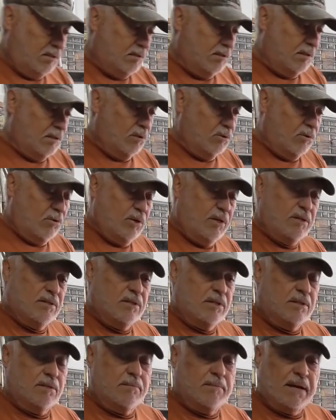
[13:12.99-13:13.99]
loins
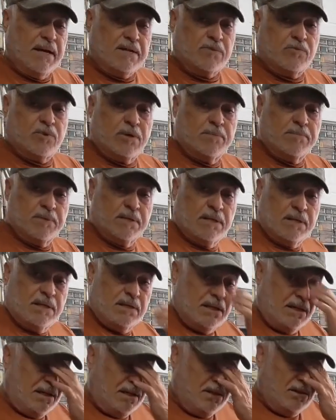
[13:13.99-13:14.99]
and the back straps
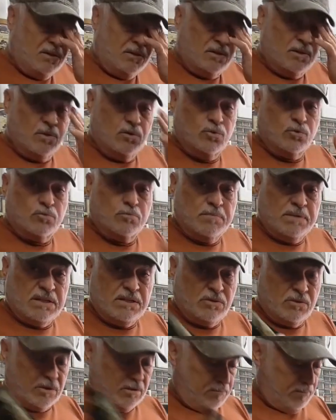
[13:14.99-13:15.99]
and any other loose meat, you can